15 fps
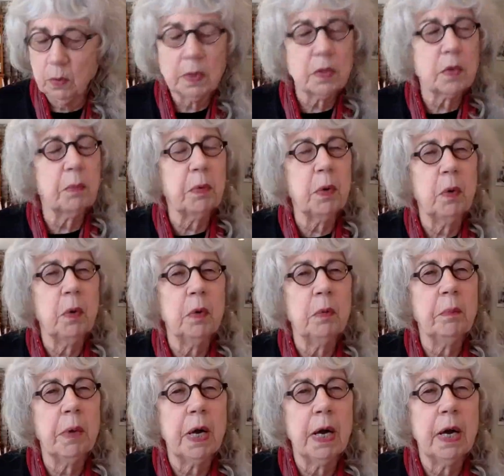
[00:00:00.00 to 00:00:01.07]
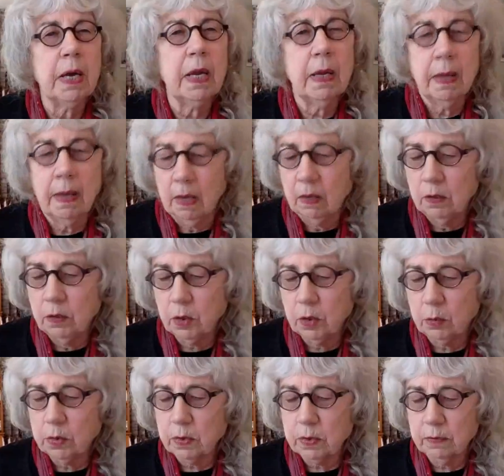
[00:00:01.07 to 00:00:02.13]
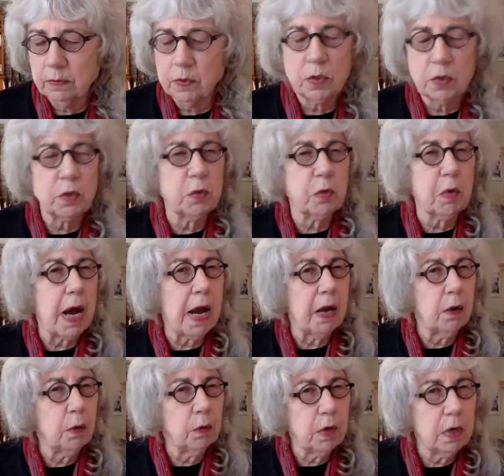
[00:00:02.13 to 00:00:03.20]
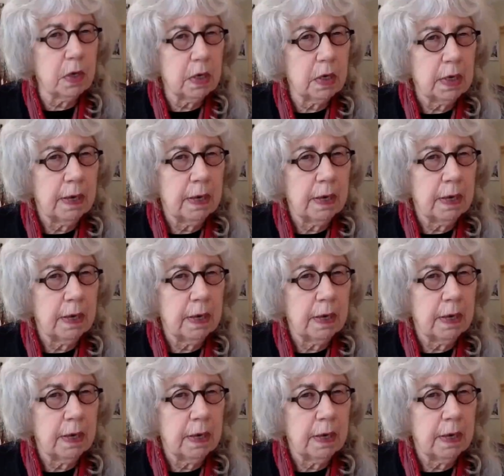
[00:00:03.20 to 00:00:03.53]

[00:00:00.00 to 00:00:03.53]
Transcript: It's a poem by Joseph Stroud,